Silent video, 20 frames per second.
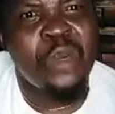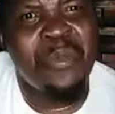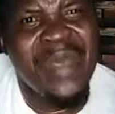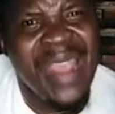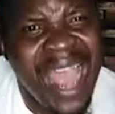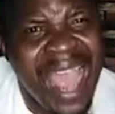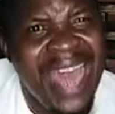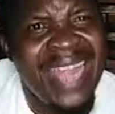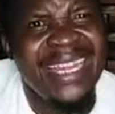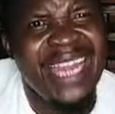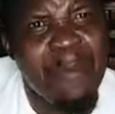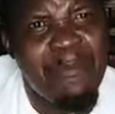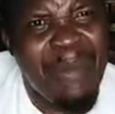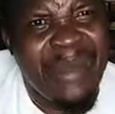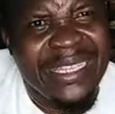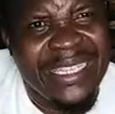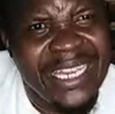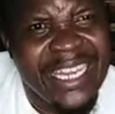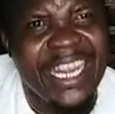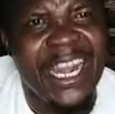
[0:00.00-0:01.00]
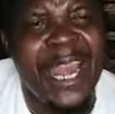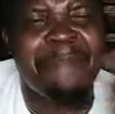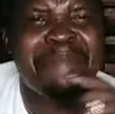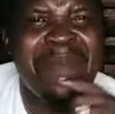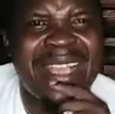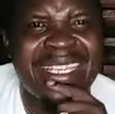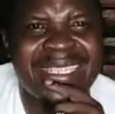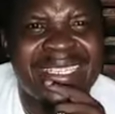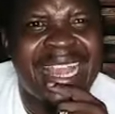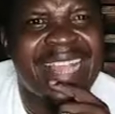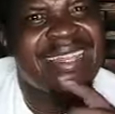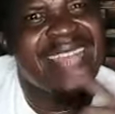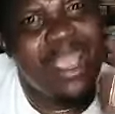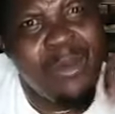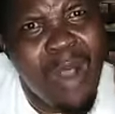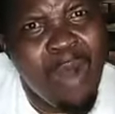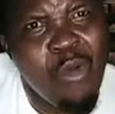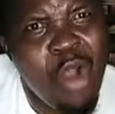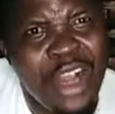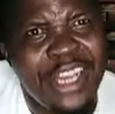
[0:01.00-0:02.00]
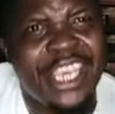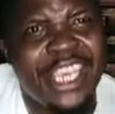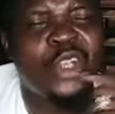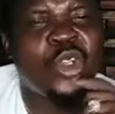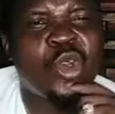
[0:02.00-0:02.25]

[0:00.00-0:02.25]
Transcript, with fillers: to be under a particular pastor. They were working